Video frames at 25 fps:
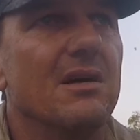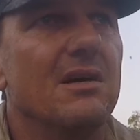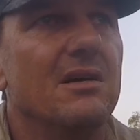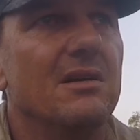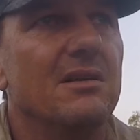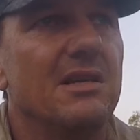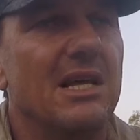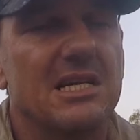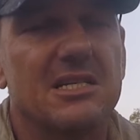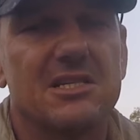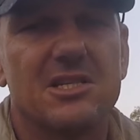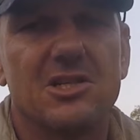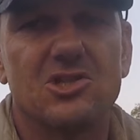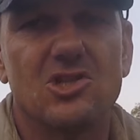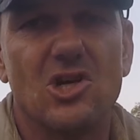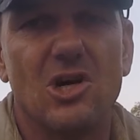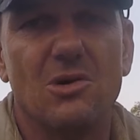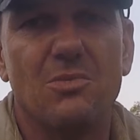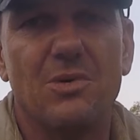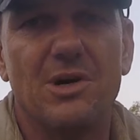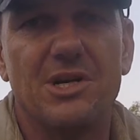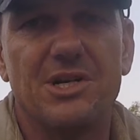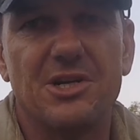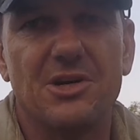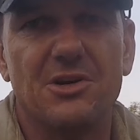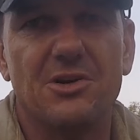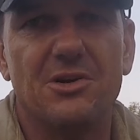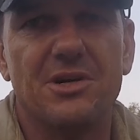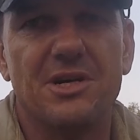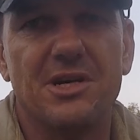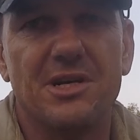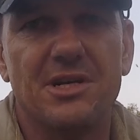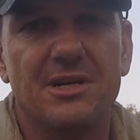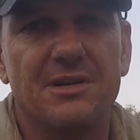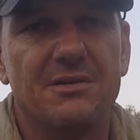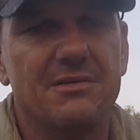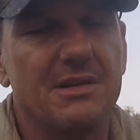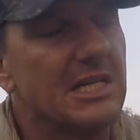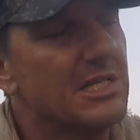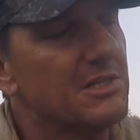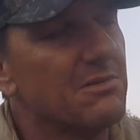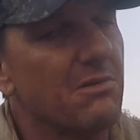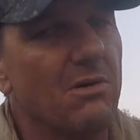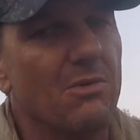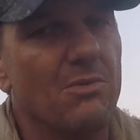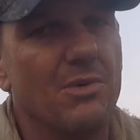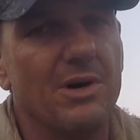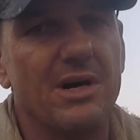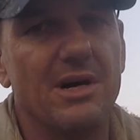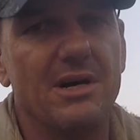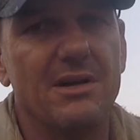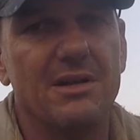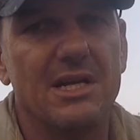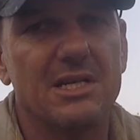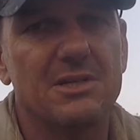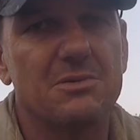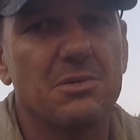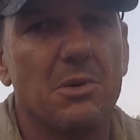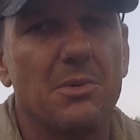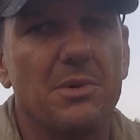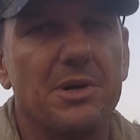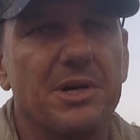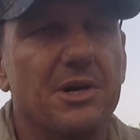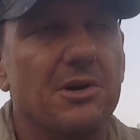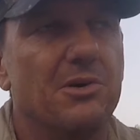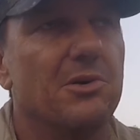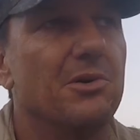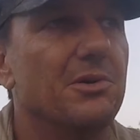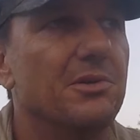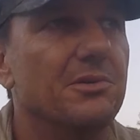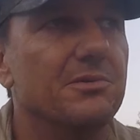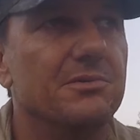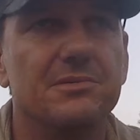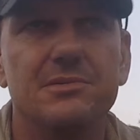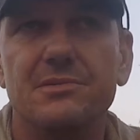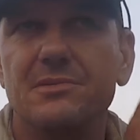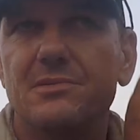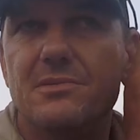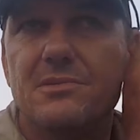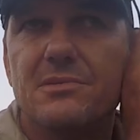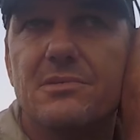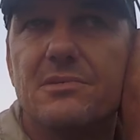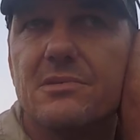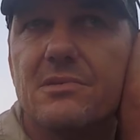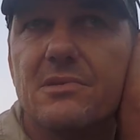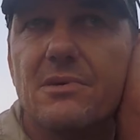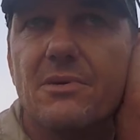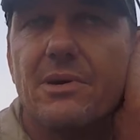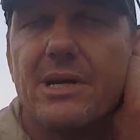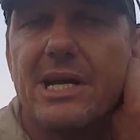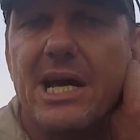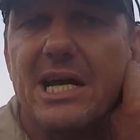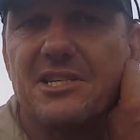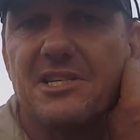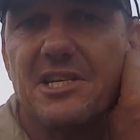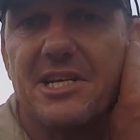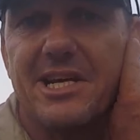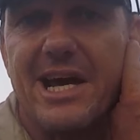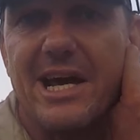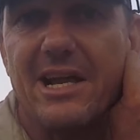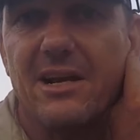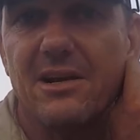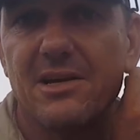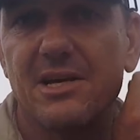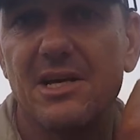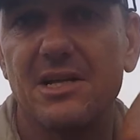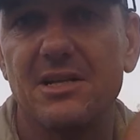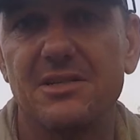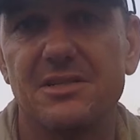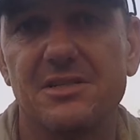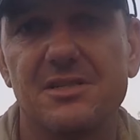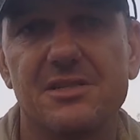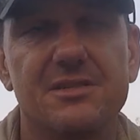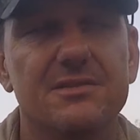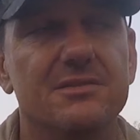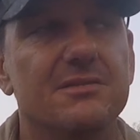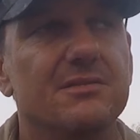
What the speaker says: That's the job we're doing, and that's what we're doing, catching cattle killers.